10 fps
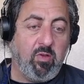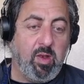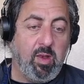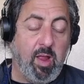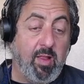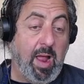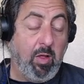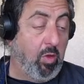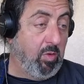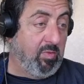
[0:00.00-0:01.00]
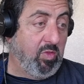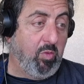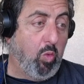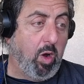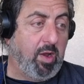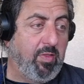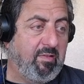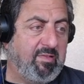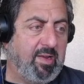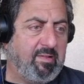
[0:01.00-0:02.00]
and how the 1 and the
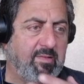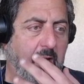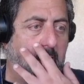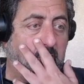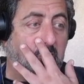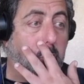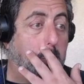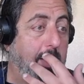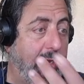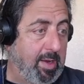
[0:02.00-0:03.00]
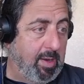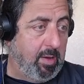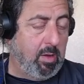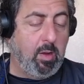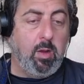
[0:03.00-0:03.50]
6 are so related.